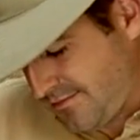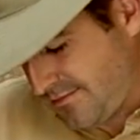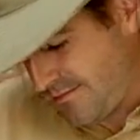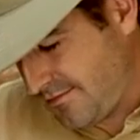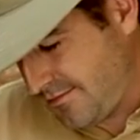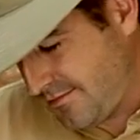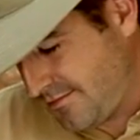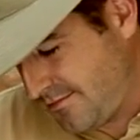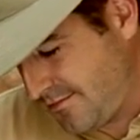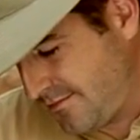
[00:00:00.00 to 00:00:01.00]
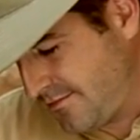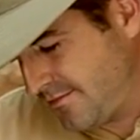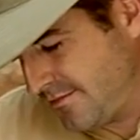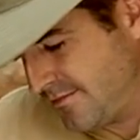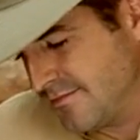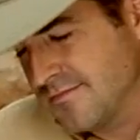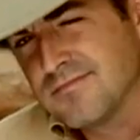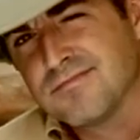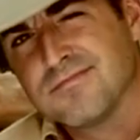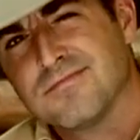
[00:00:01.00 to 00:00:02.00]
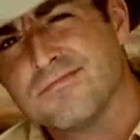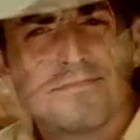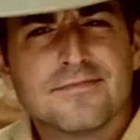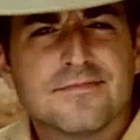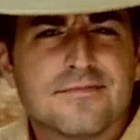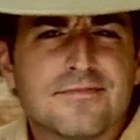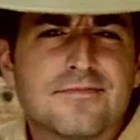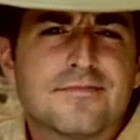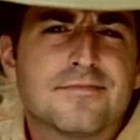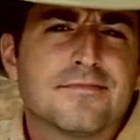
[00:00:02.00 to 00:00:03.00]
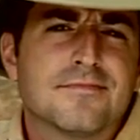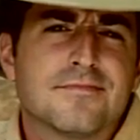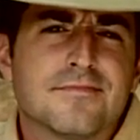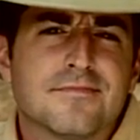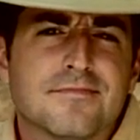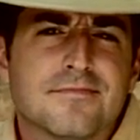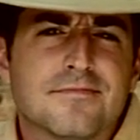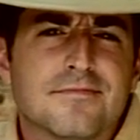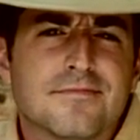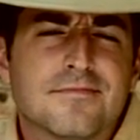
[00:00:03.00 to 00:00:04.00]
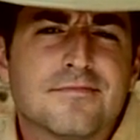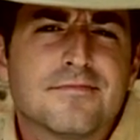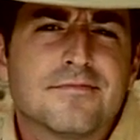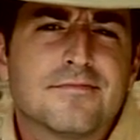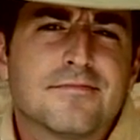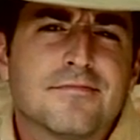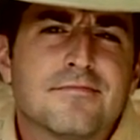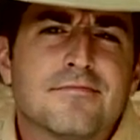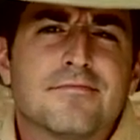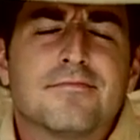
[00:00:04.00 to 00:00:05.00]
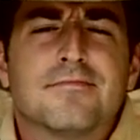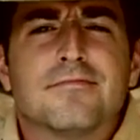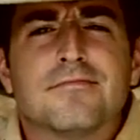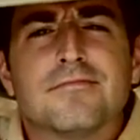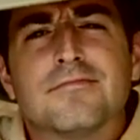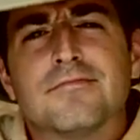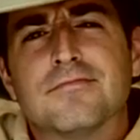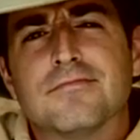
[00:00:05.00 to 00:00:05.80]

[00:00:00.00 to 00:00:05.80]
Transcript: (no one is talking)